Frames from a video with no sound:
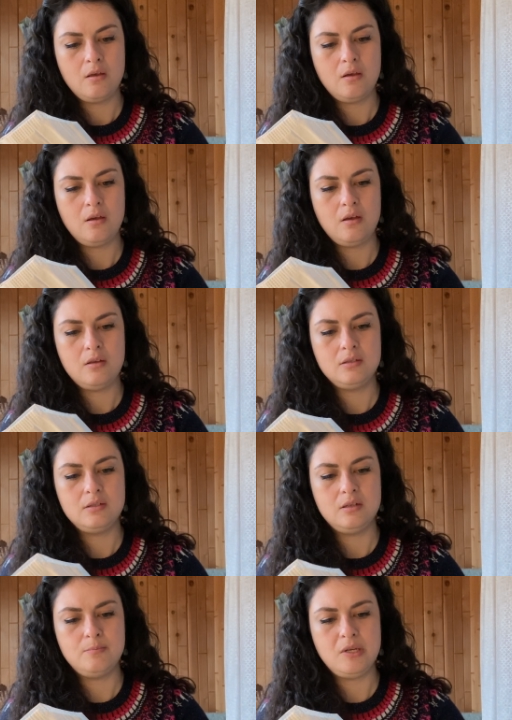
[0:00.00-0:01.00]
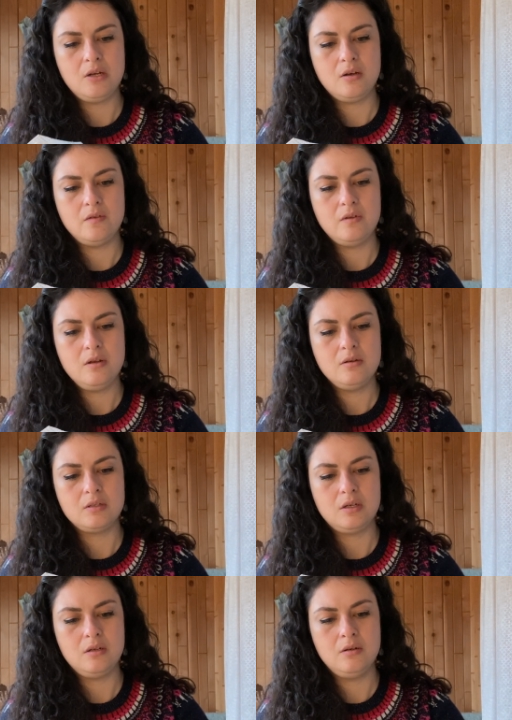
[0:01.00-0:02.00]
And snipping off the other
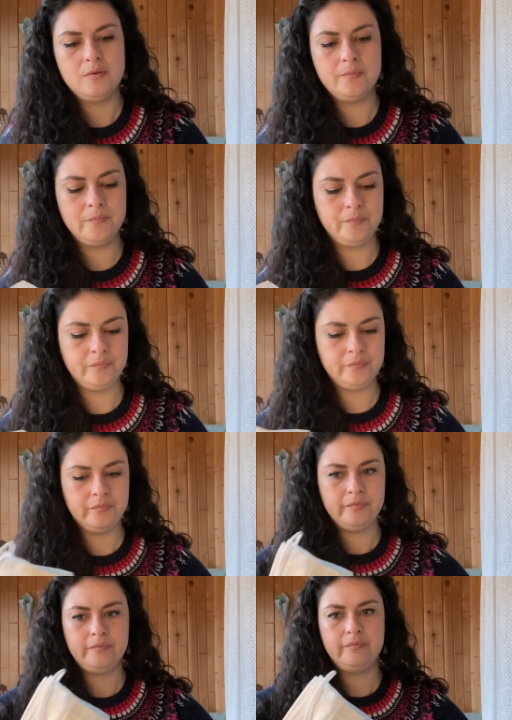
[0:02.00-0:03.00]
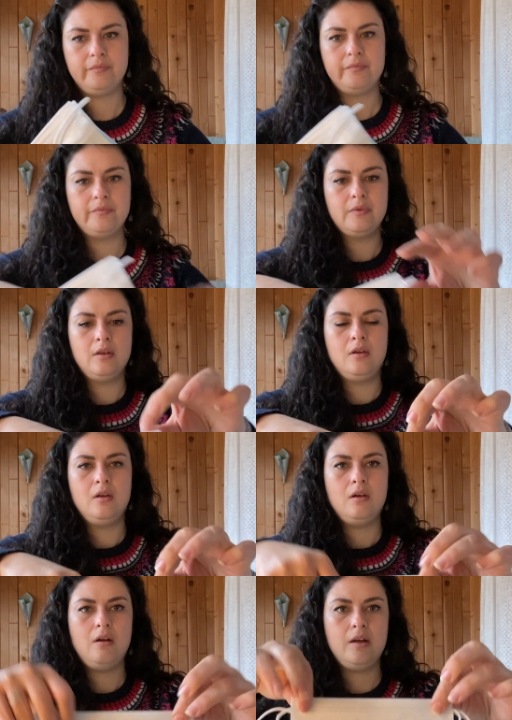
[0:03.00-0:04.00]
side.
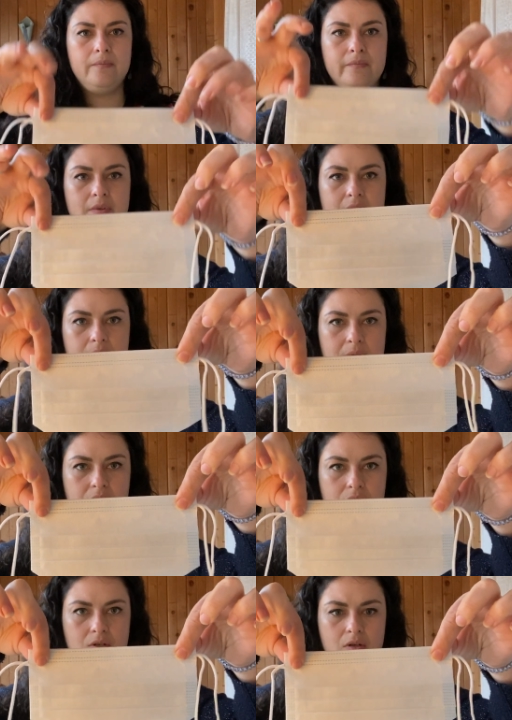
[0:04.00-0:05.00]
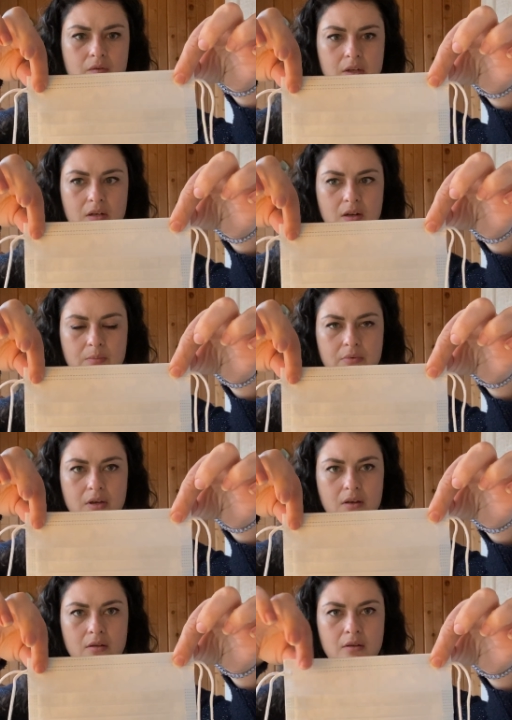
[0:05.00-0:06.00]
All right, this is what you should have ended up
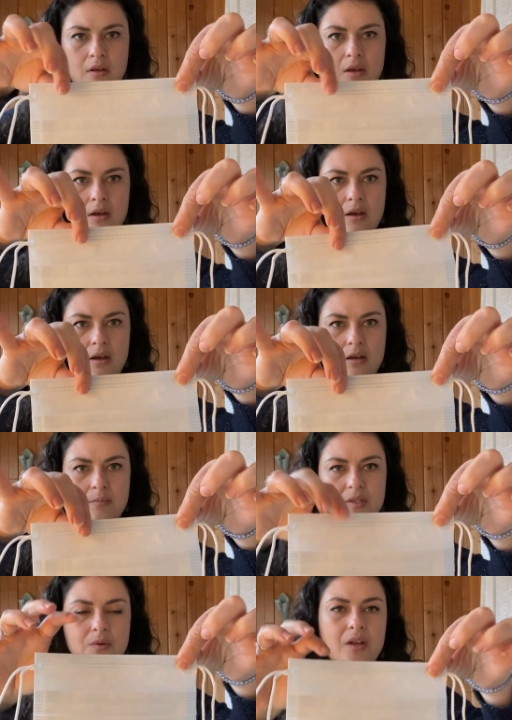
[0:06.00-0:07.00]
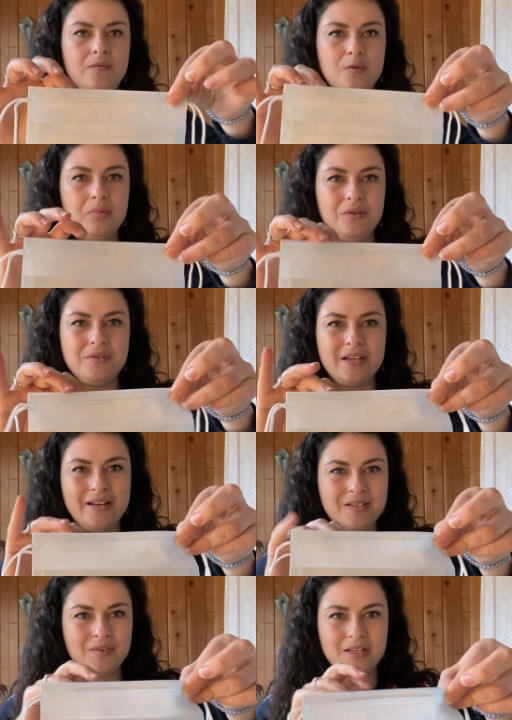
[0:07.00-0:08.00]
with. It's okay if your blue
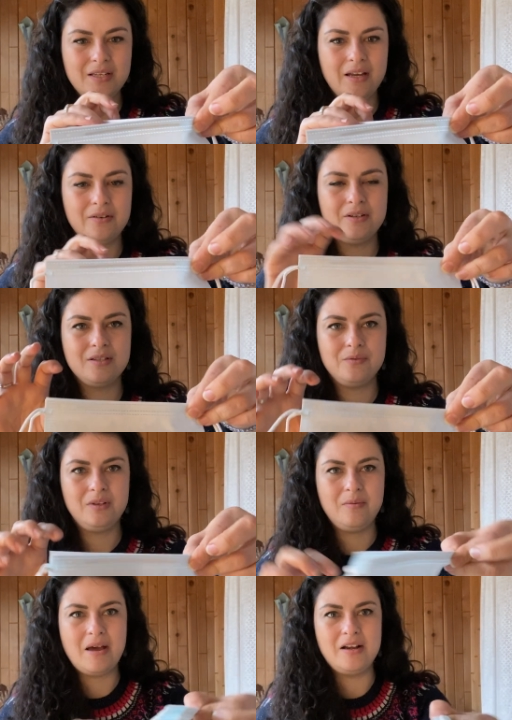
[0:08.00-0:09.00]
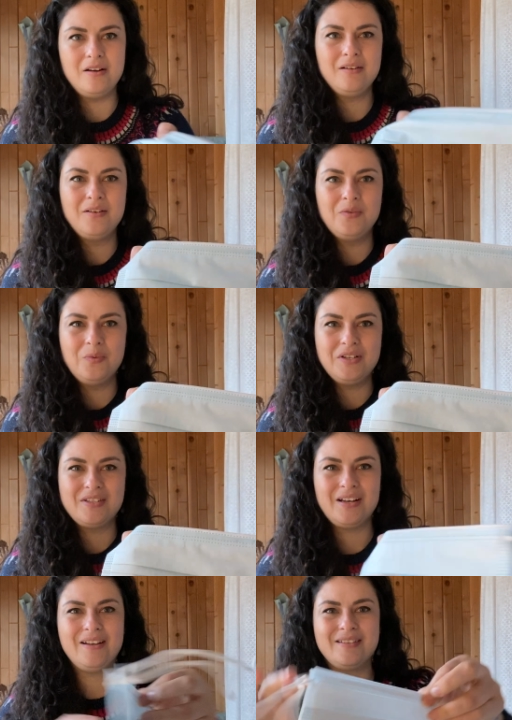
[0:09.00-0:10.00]
side is facing out, it doesn't really matter which
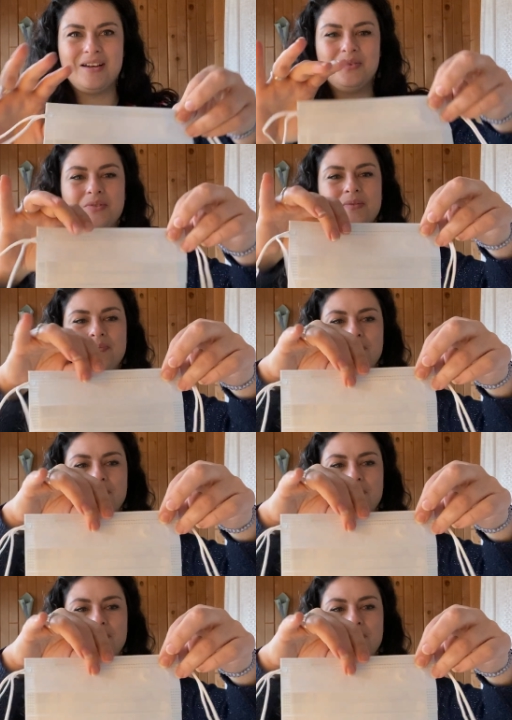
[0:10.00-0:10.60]
side is out.